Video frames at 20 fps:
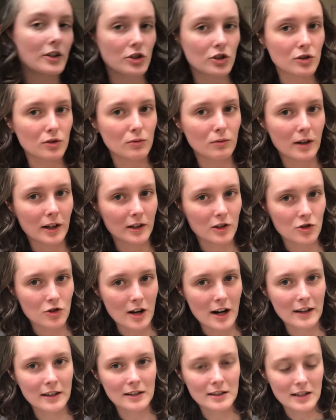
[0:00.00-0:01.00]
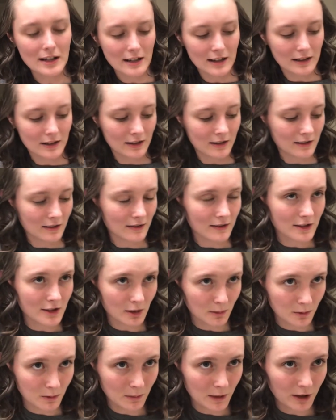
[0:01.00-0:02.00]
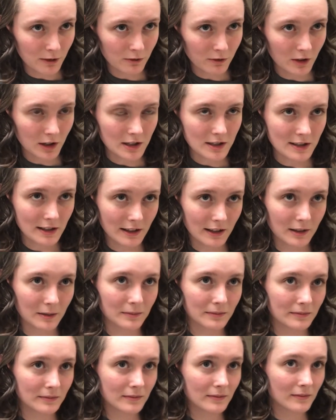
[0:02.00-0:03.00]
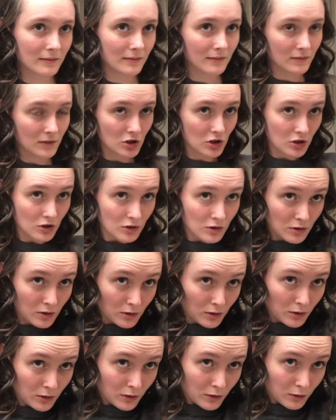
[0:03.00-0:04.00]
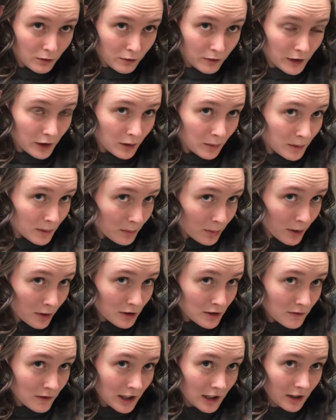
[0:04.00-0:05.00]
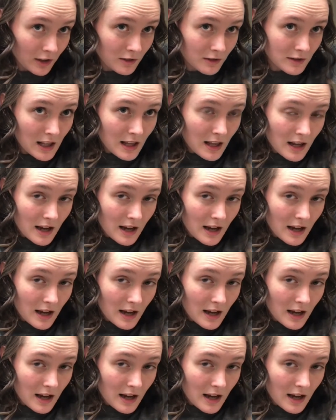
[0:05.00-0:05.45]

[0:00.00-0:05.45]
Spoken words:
do want to try to take some of my free time to film and post videos.